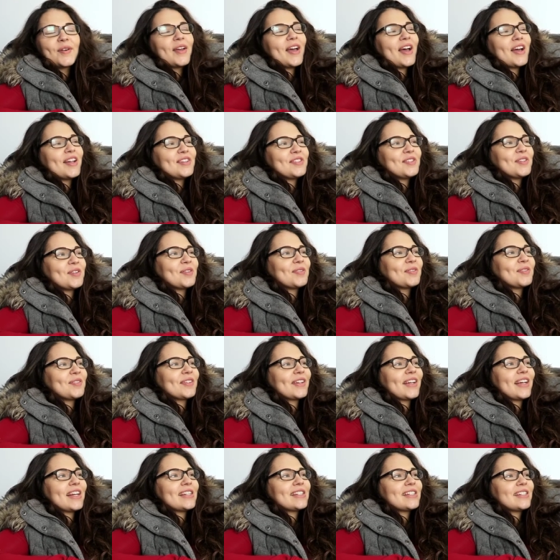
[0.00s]
subscribe. Oh yeah, subscribe. Don't
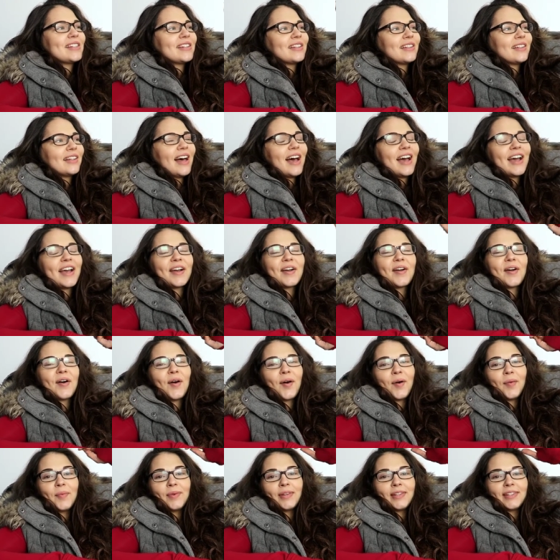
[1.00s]
forget to like,
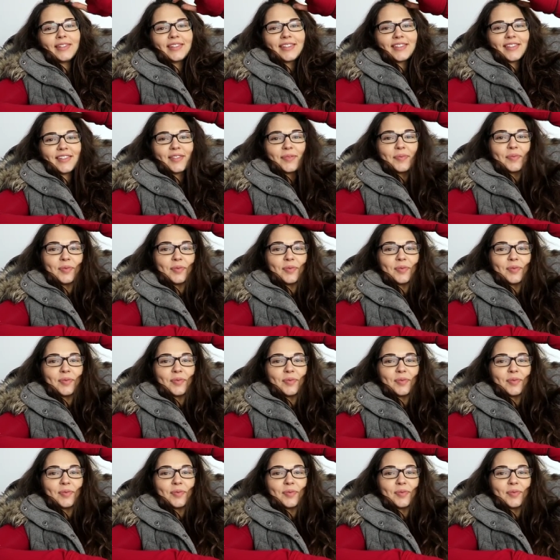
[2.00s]
comment and